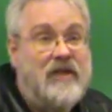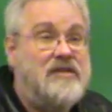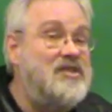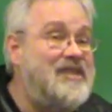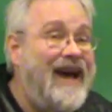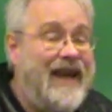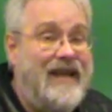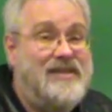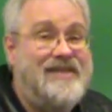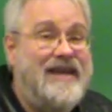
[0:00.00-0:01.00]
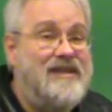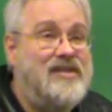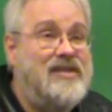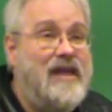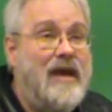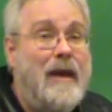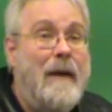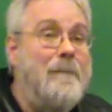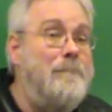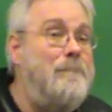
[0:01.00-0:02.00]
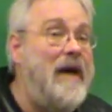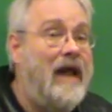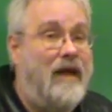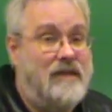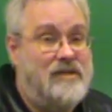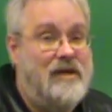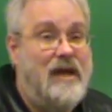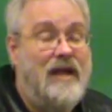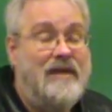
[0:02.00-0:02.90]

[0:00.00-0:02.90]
that societies tend to seek balance.